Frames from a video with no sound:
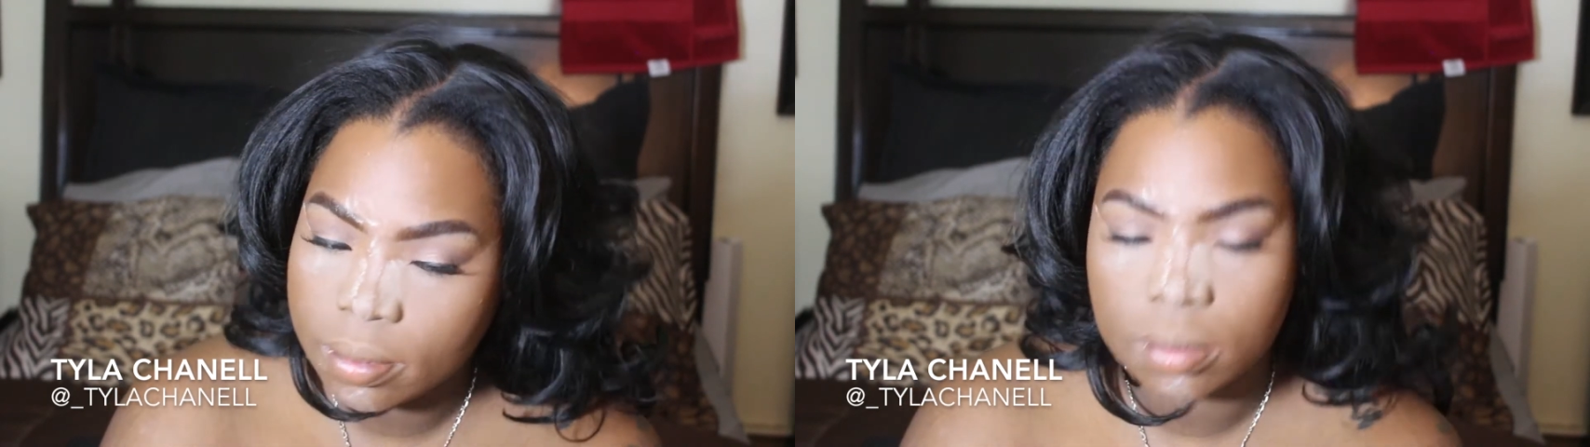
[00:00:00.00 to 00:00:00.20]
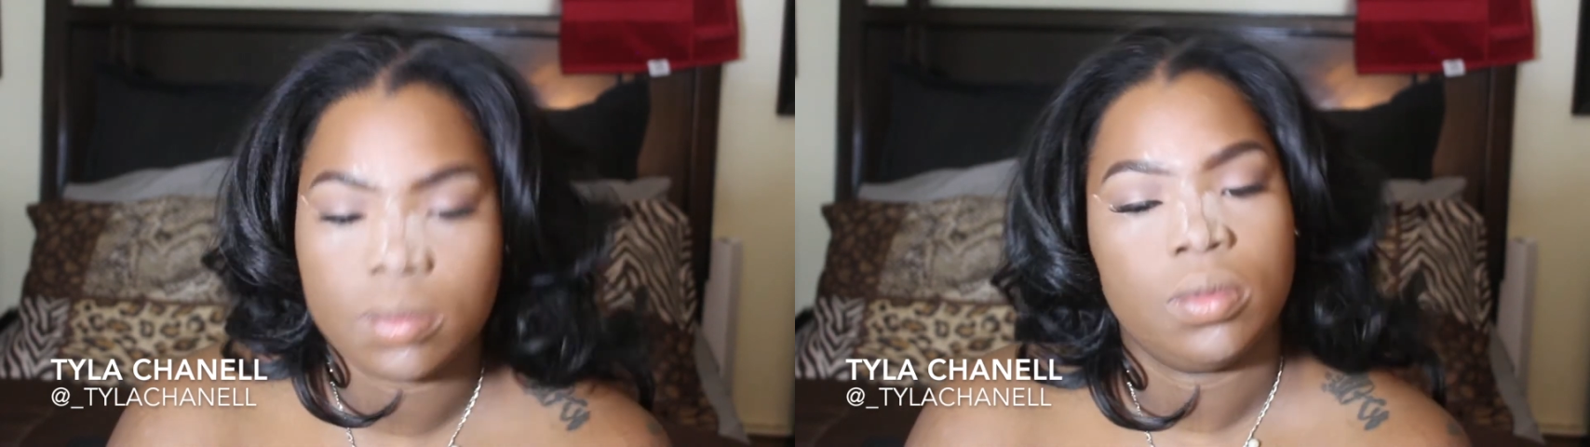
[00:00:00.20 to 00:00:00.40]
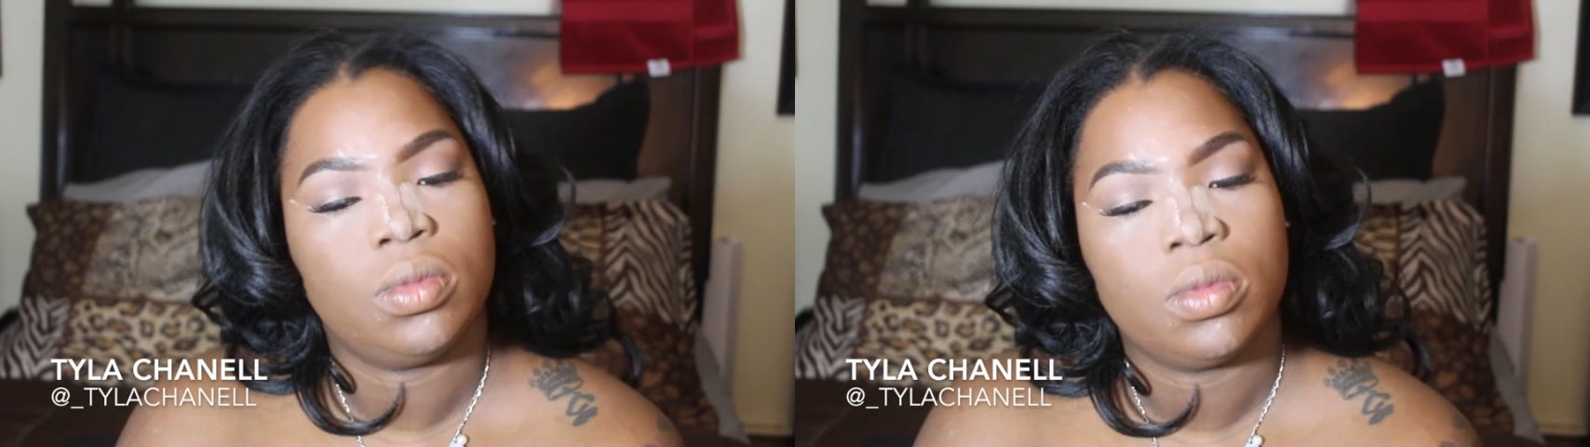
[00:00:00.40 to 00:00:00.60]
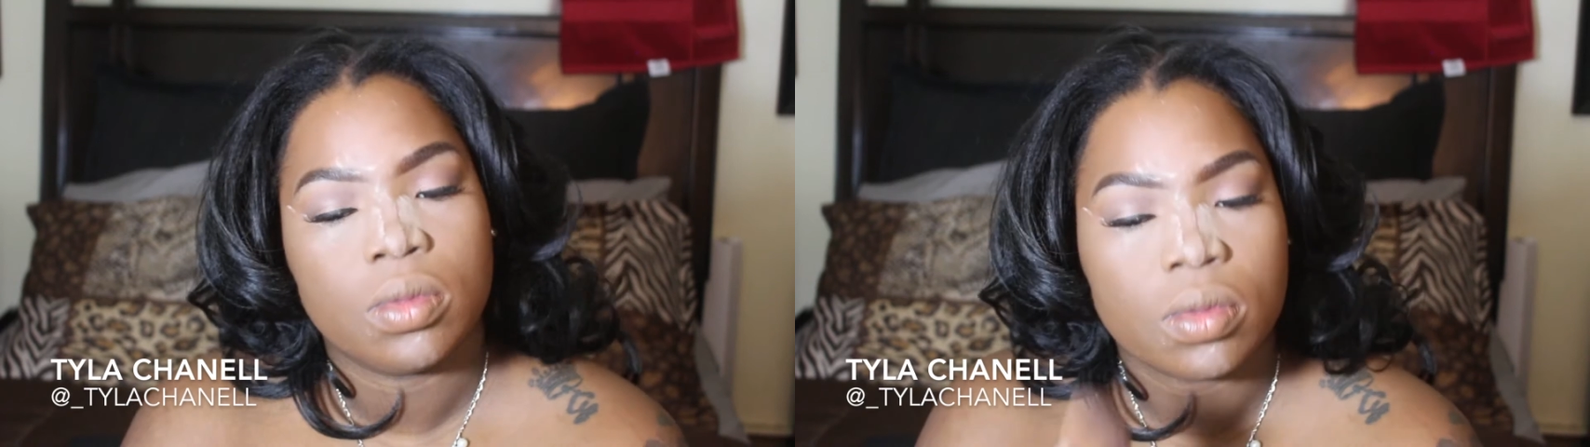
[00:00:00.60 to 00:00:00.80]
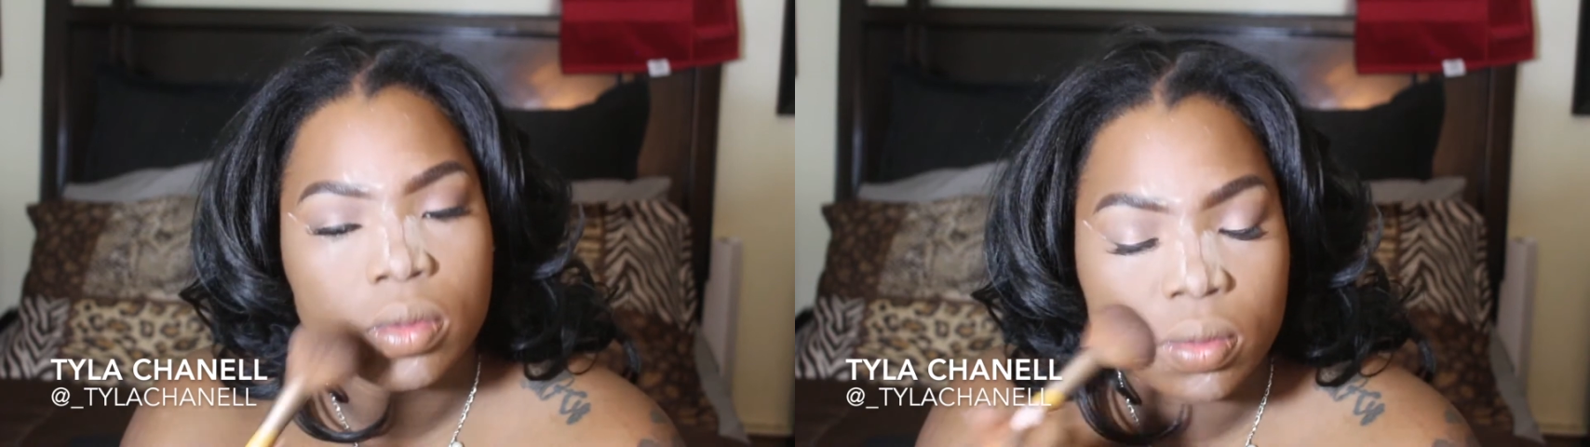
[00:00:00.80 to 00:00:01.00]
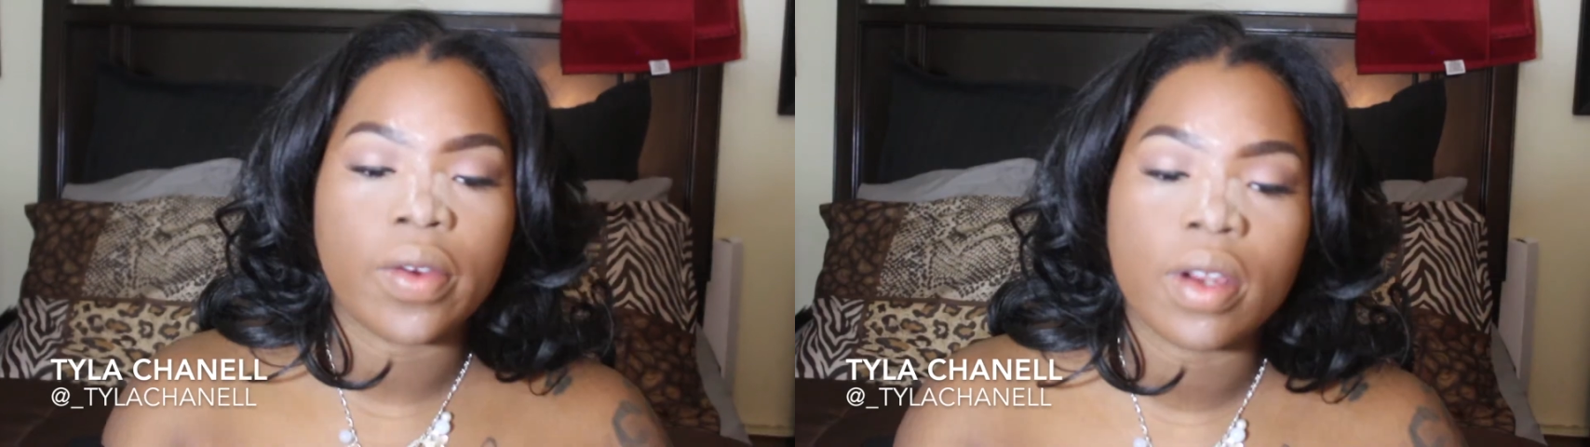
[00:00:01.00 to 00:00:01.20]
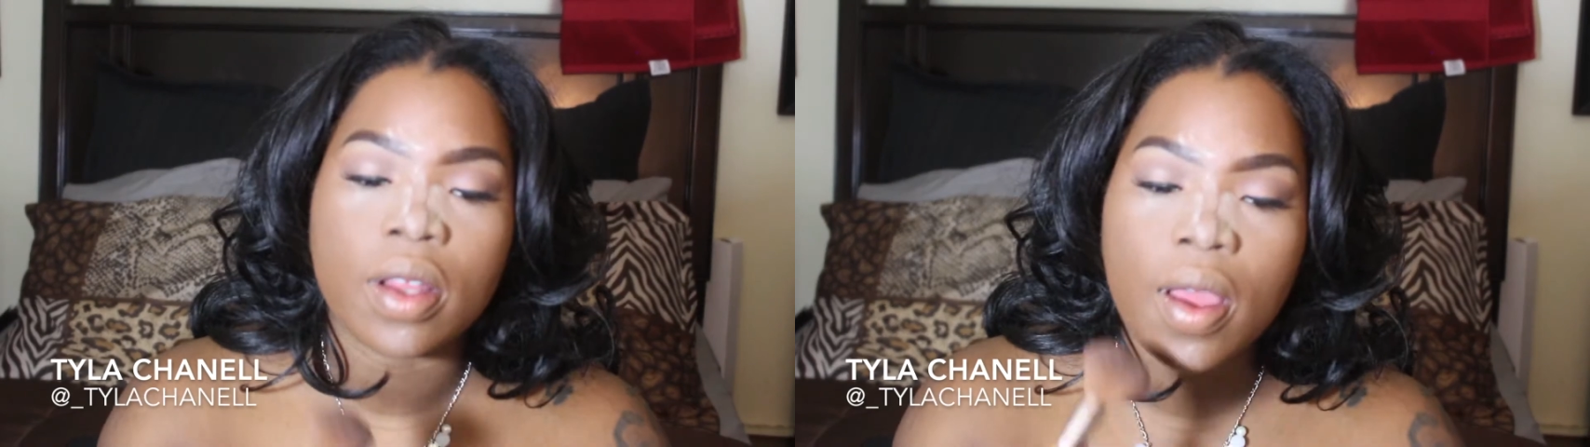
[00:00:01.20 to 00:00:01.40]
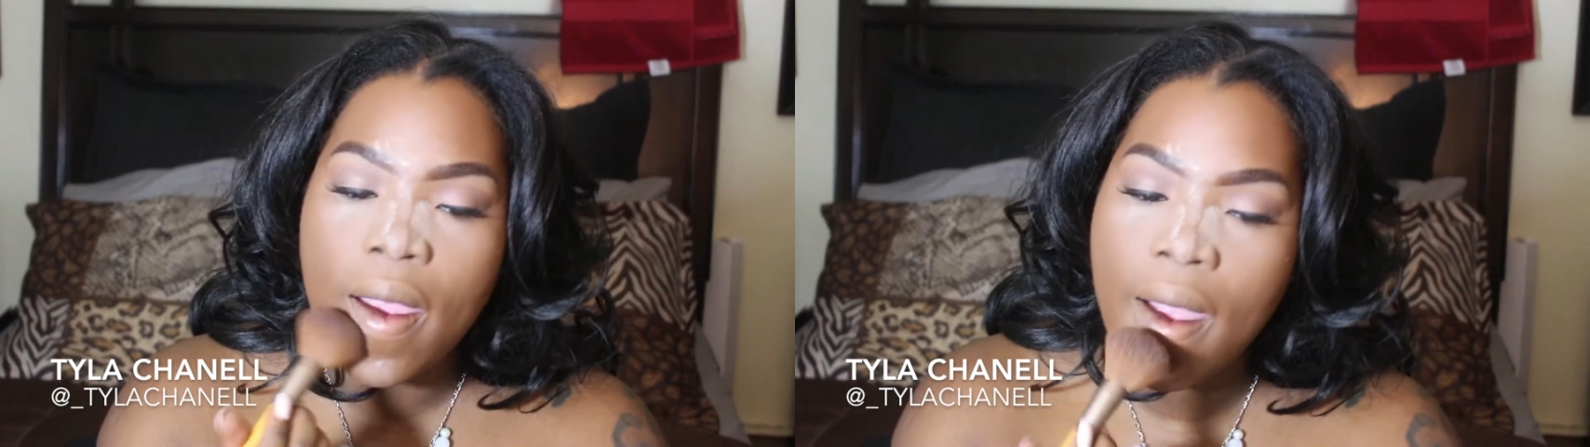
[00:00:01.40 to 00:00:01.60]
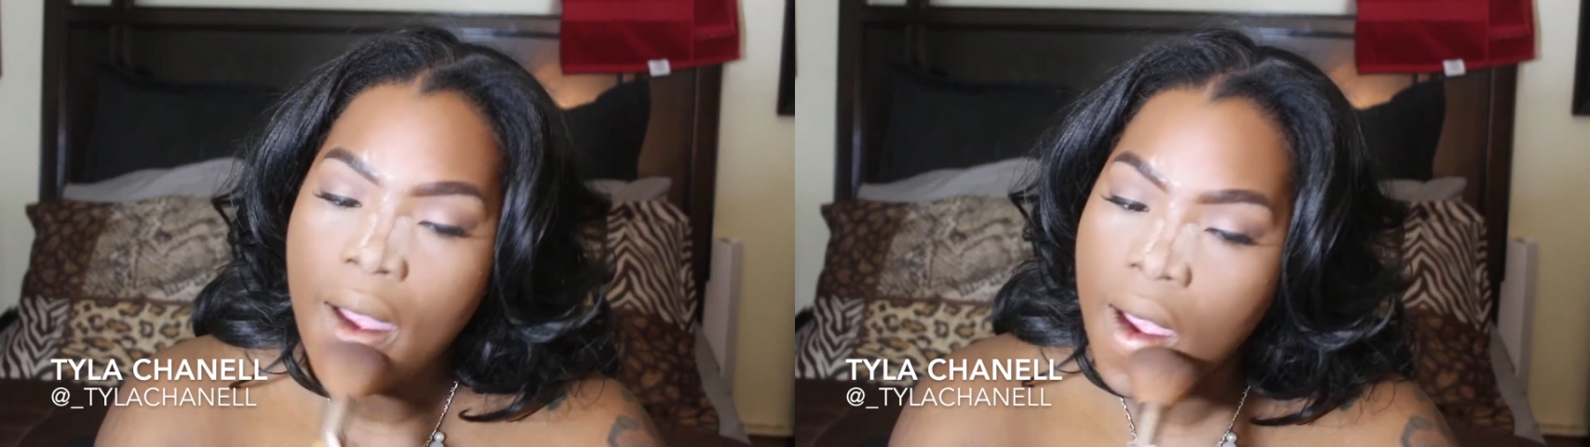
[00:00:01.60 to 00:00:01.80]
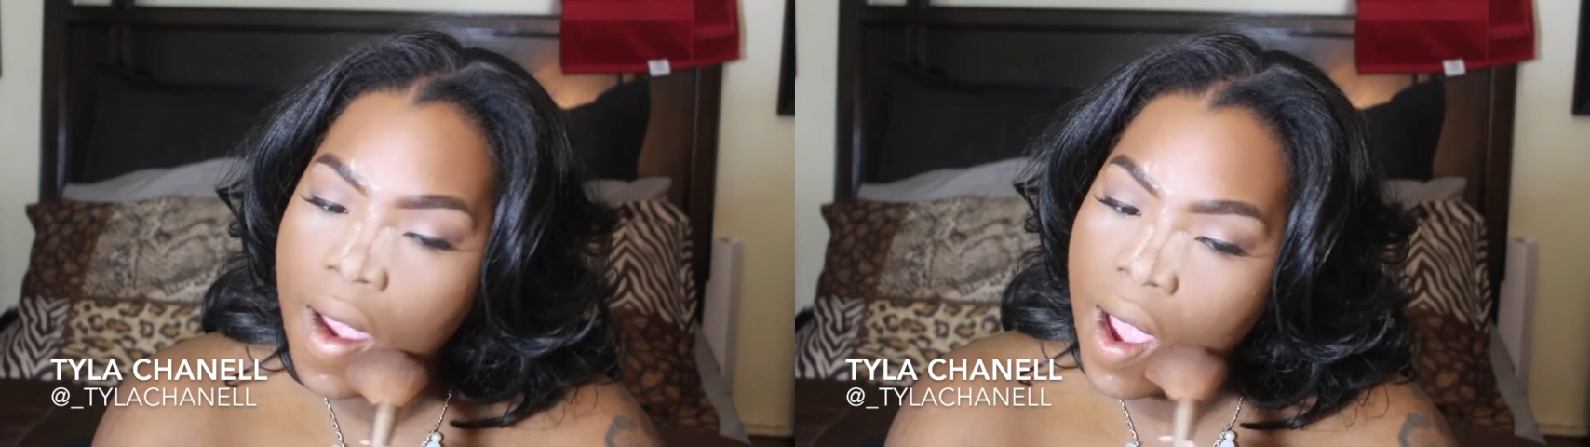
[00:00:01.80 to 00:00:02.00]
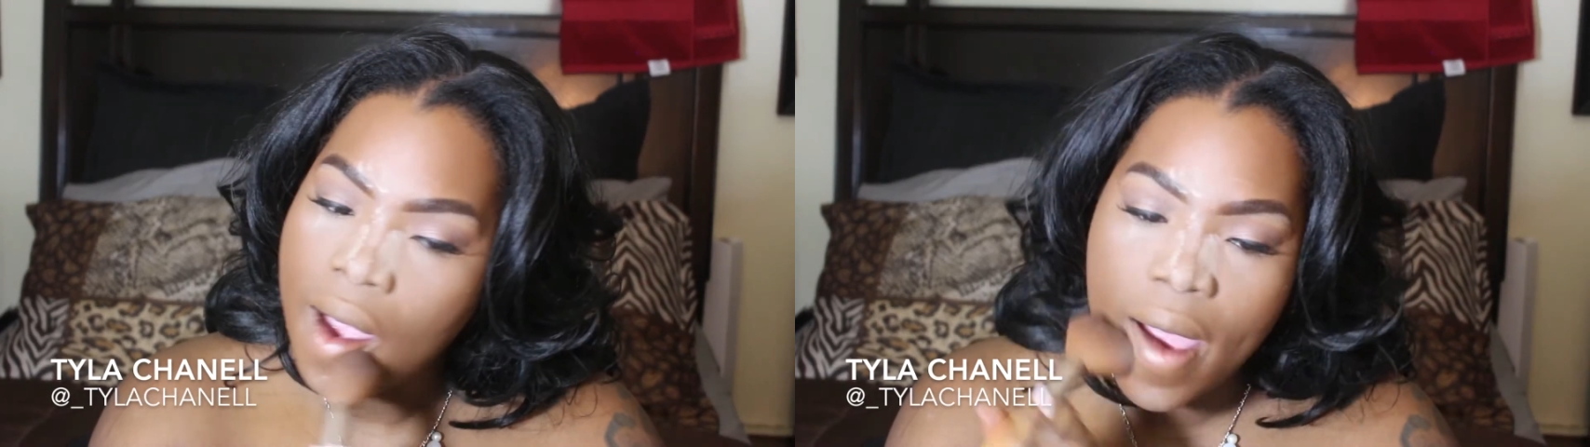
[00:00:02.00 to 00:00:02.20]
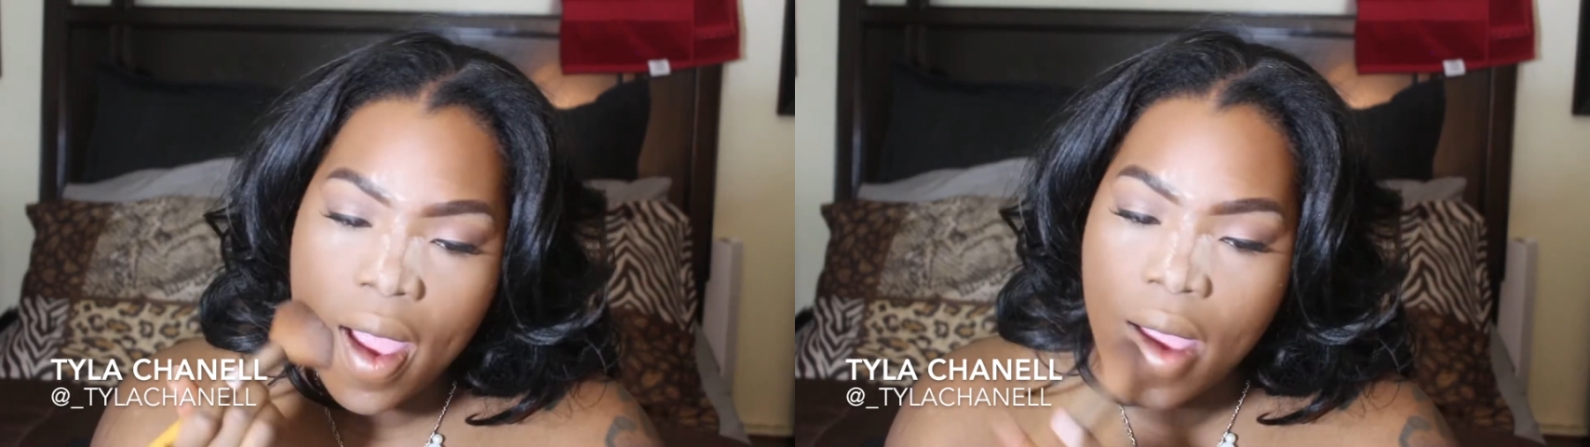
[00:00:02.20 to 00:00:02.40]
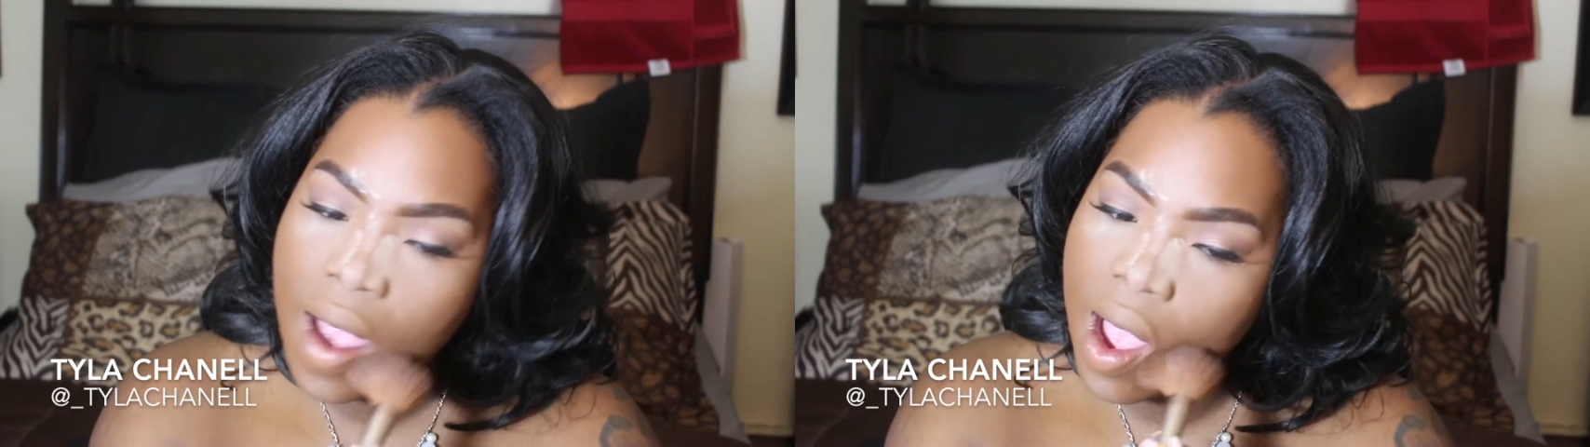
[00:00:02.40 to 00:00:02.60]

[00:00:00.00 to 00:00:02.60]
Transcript: Walgreens had a crazy sale on this brand.